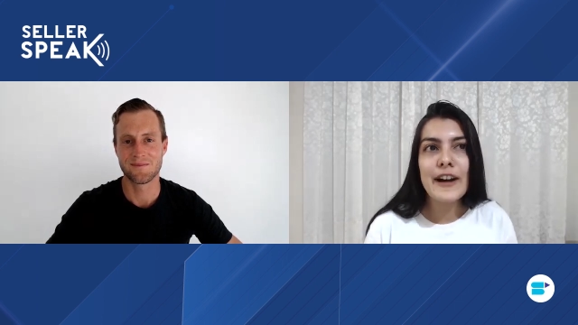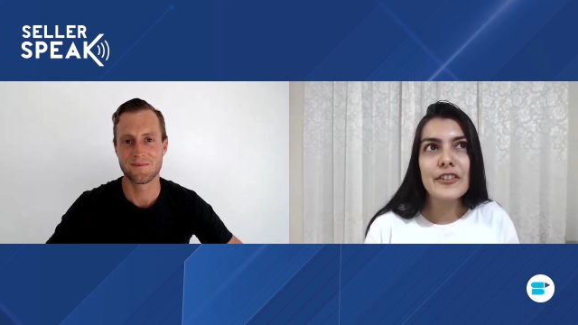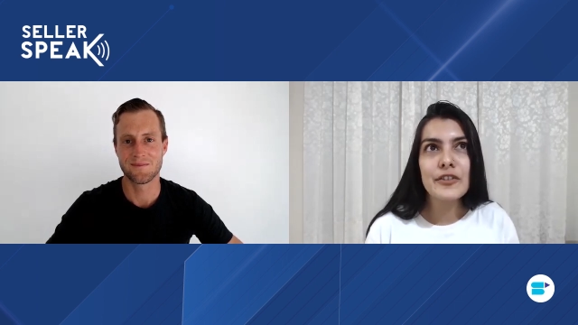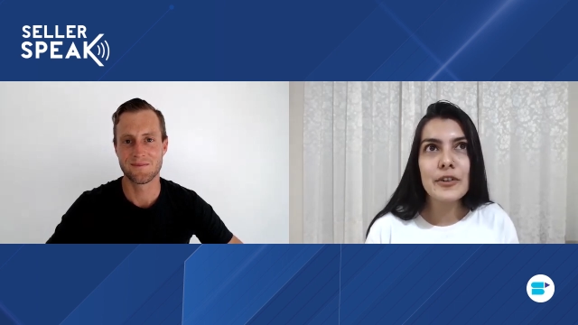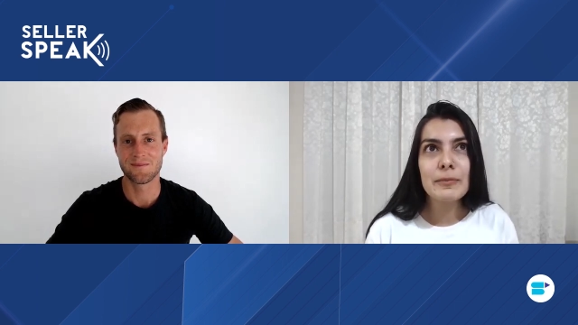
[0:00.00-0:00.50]

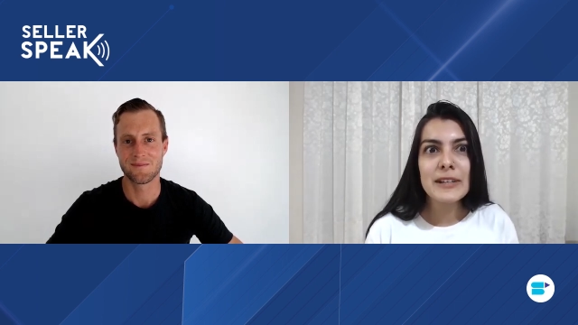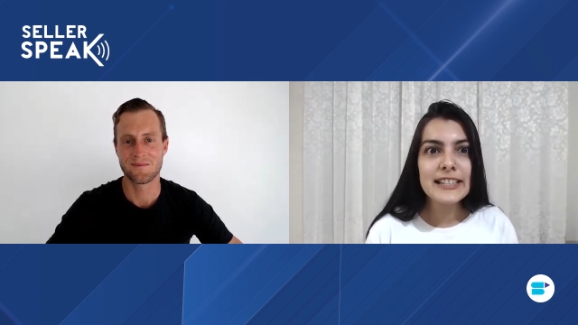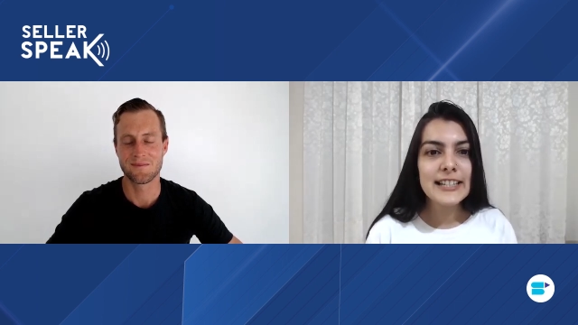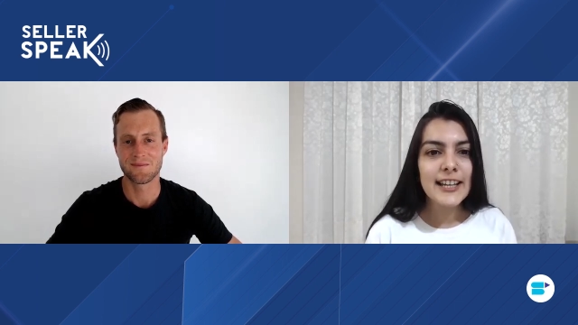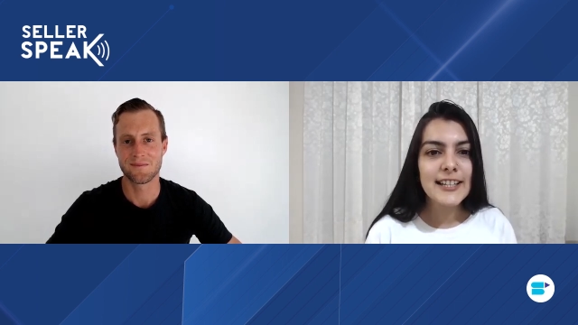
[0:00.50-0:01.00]
Speaker 1: five different
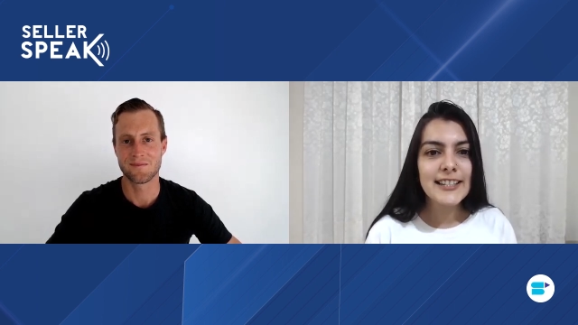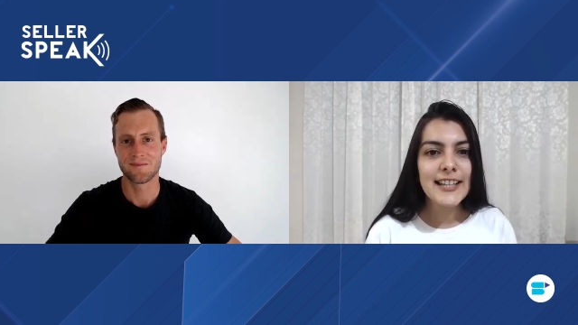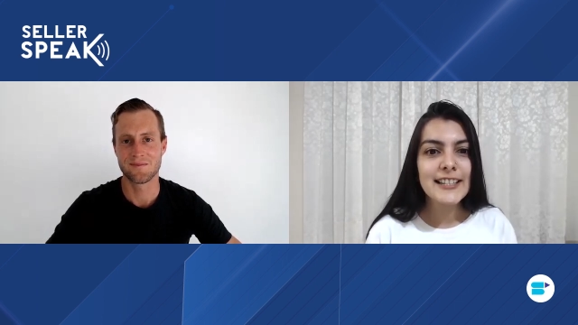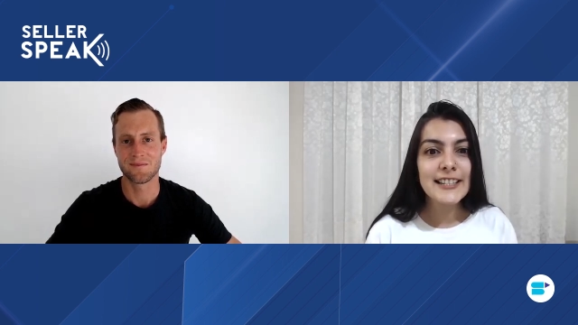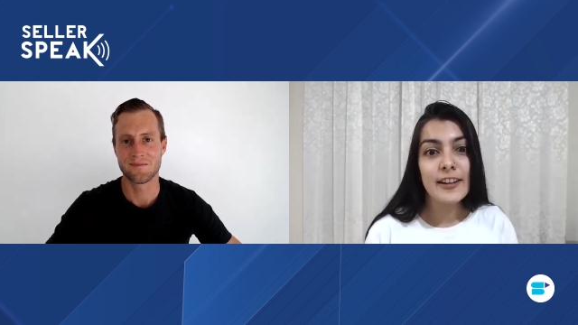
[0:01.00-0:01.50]
mistakes
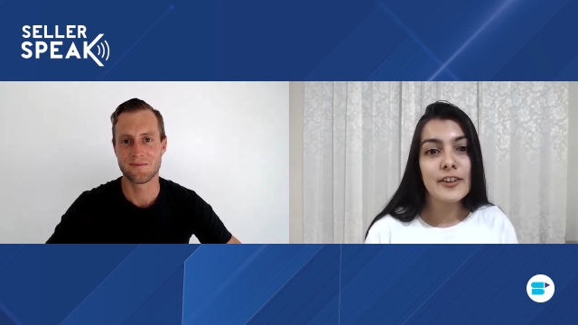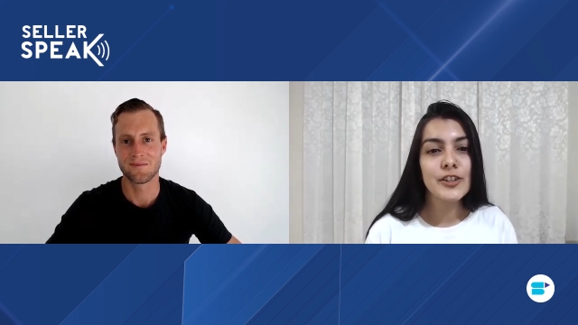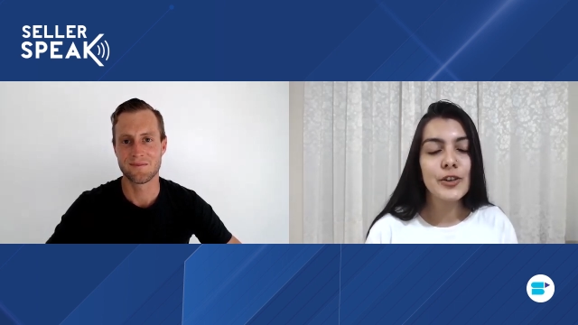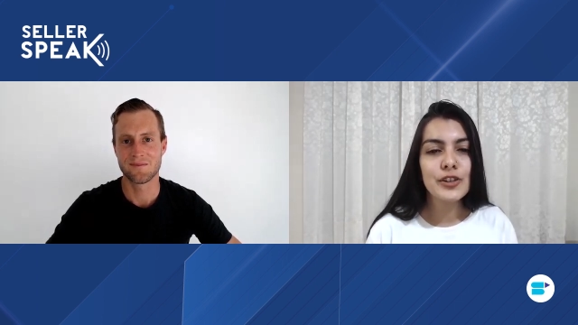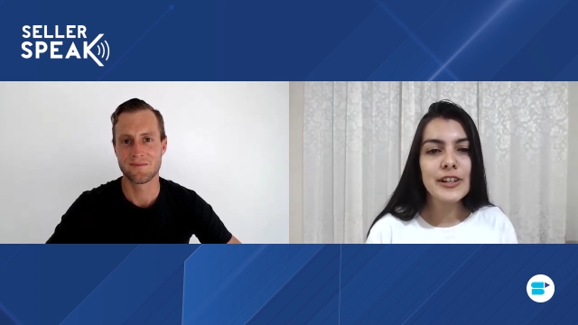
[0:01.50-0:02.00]
that
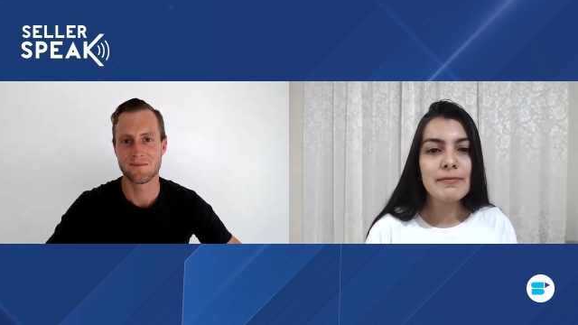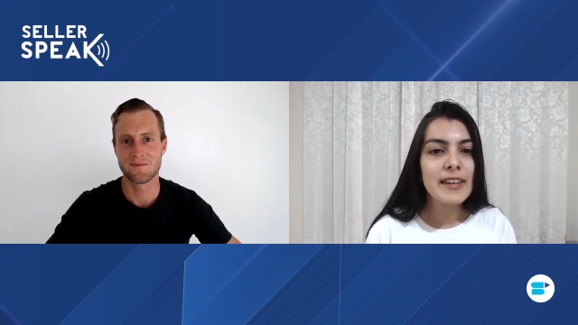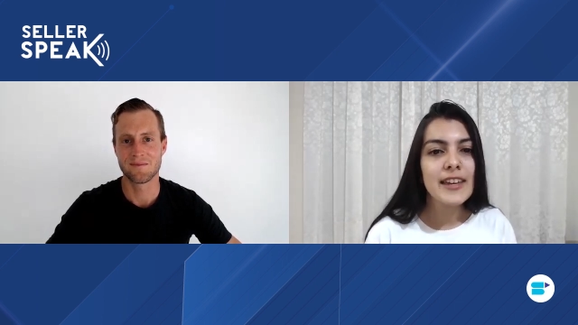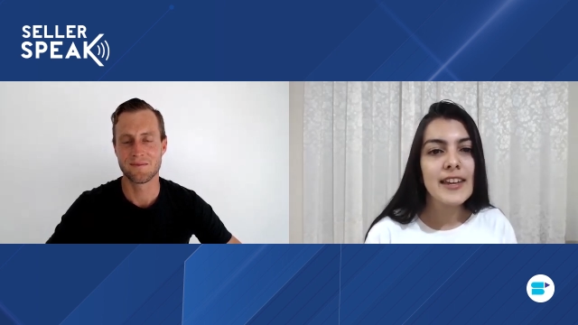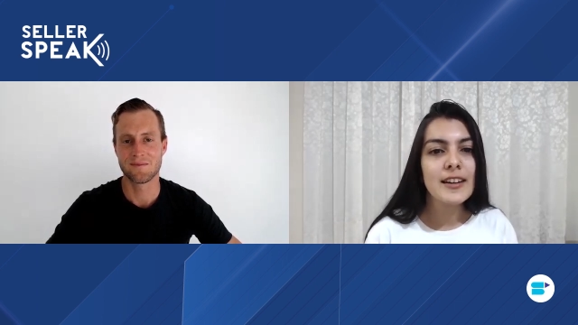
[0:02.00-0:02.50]
sellers usually
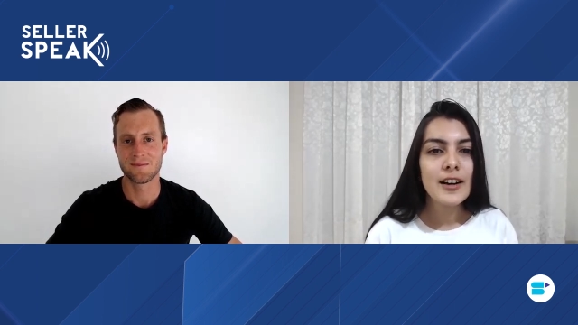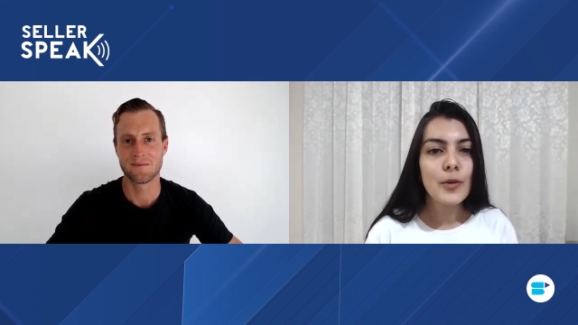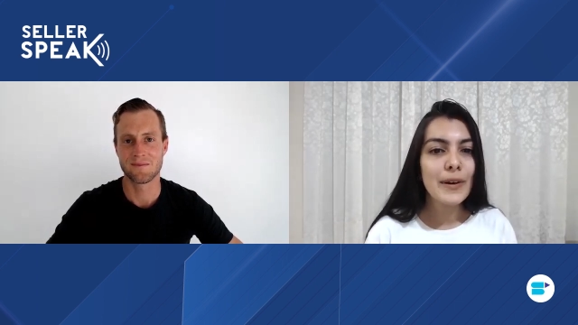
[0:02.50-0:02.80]
make